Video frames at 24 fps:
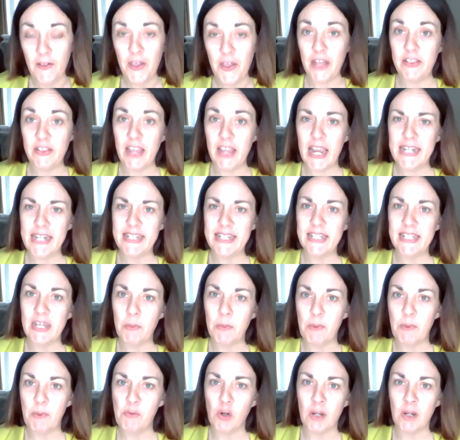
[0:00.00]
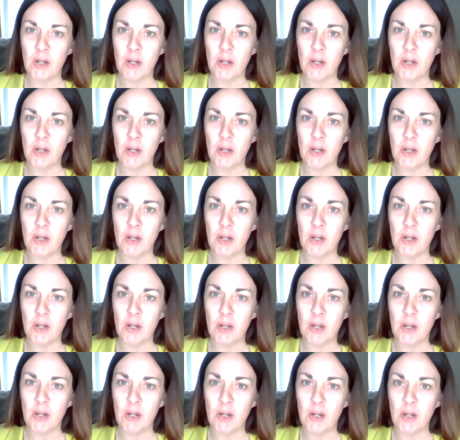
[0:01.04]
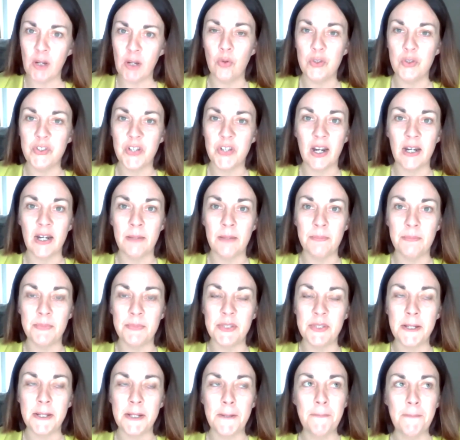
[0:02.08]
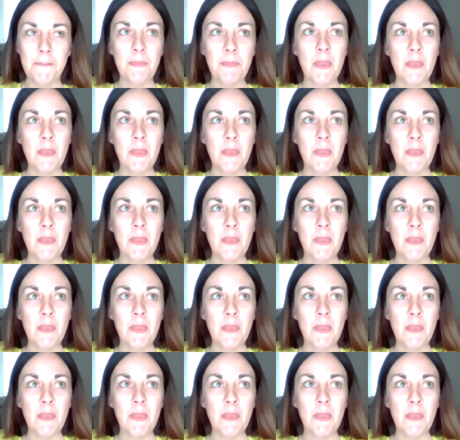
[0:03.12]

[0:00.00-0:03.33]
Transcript: and the idea that we've got to meet people on their own terms,